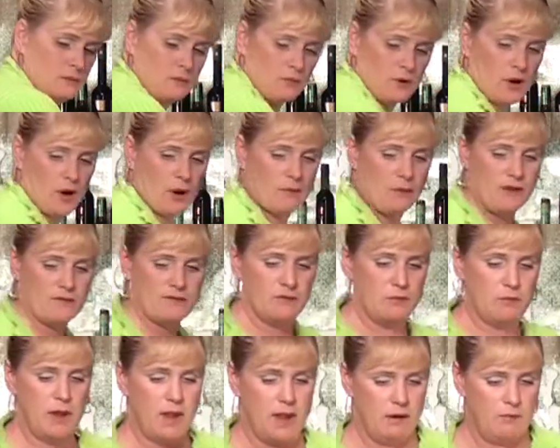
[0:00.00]
Bring our
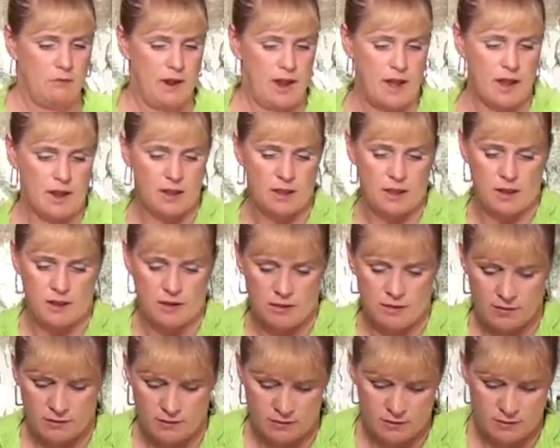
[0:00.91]
muffin pan back.
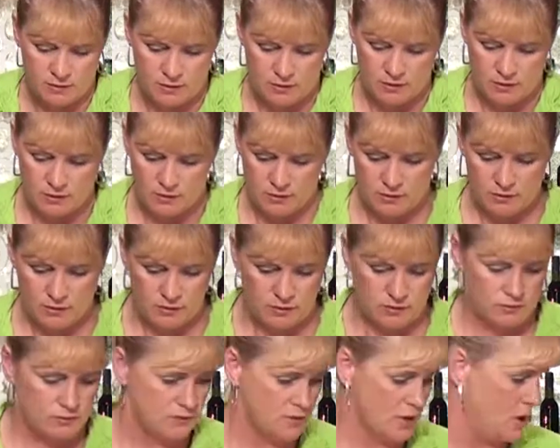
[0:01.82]

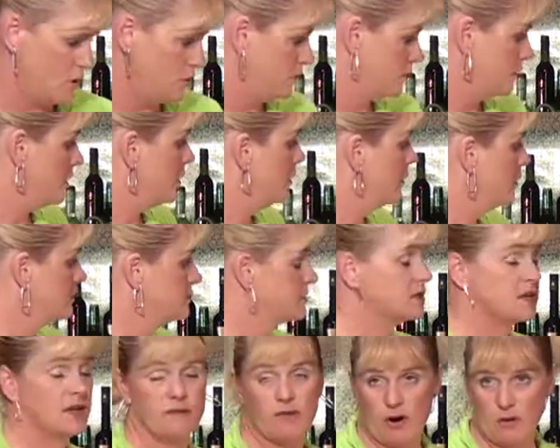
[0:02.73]
So
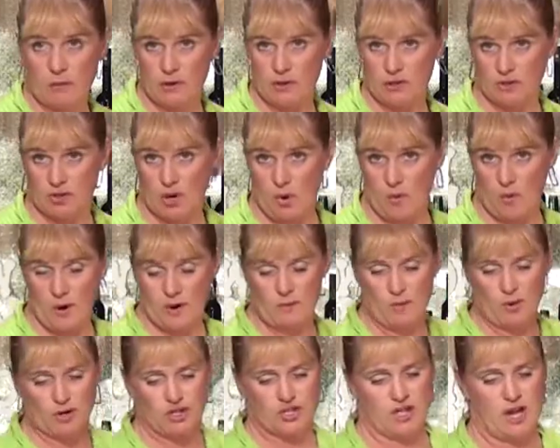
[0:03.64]
let's give our Misto one
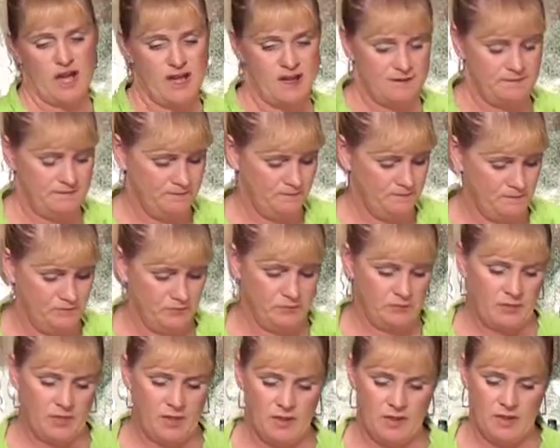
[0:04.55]
more shot.
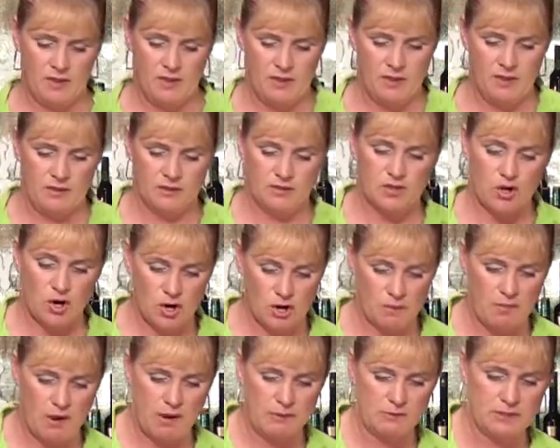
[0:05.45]
It's
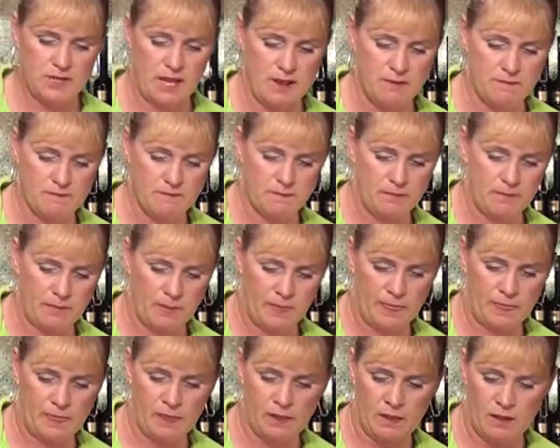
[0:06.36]
already pumped up.
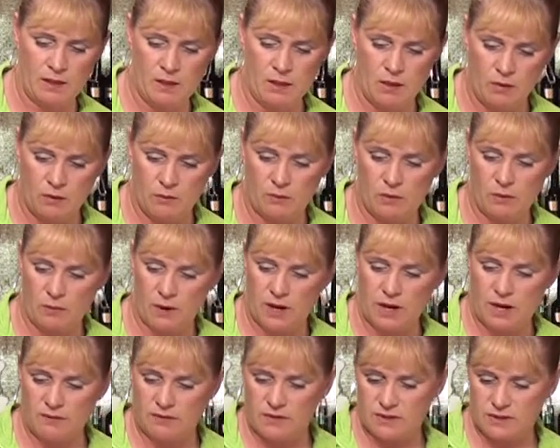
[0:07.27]
We want
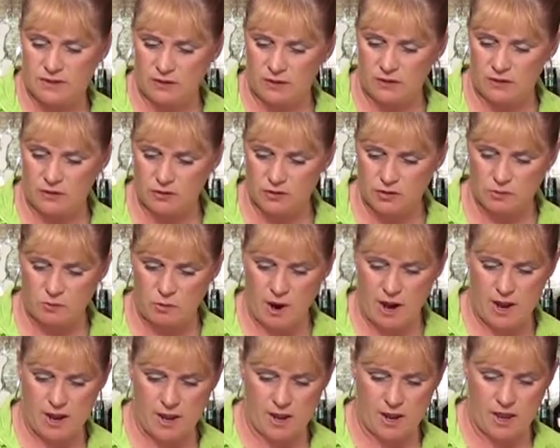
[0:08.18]
to give these a little
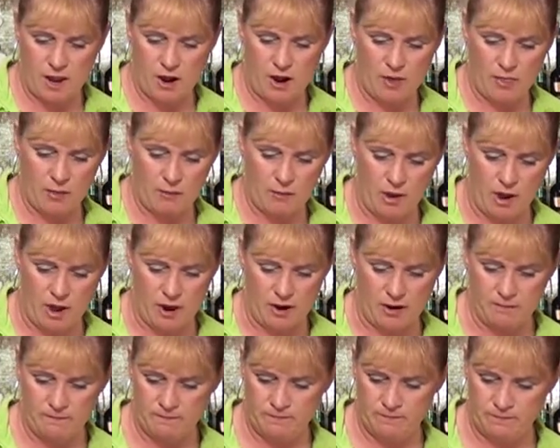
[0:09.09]
spray again on the
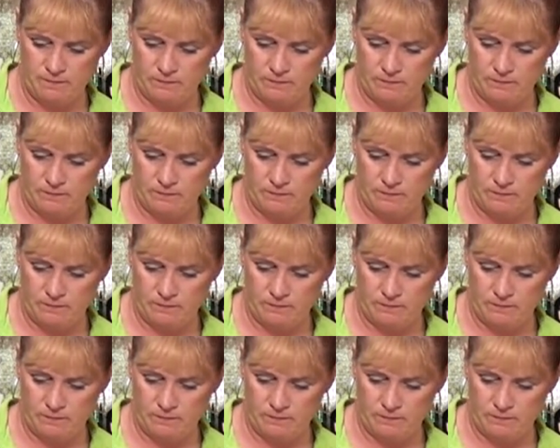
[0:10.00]
bottom,